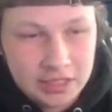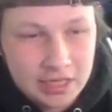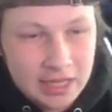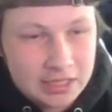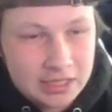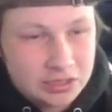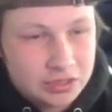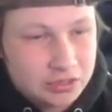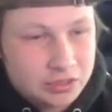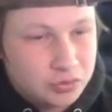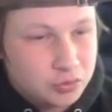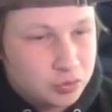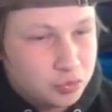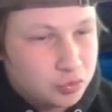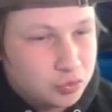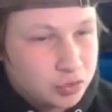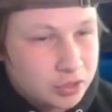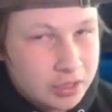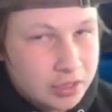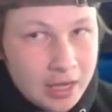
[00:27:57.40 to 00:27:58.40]
it actually
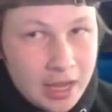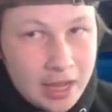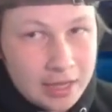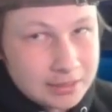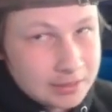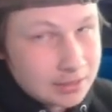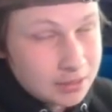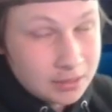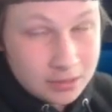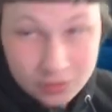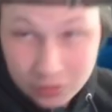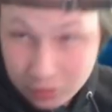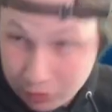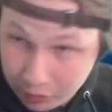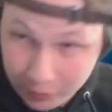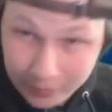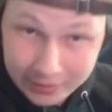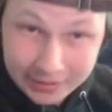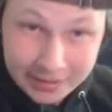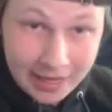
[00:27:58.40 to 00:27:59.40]
does not
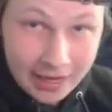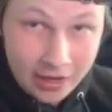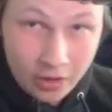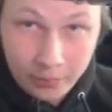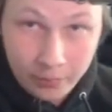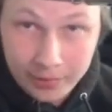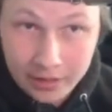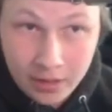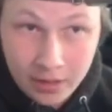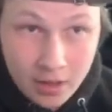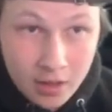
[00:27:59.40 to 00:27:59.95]
to it KO me,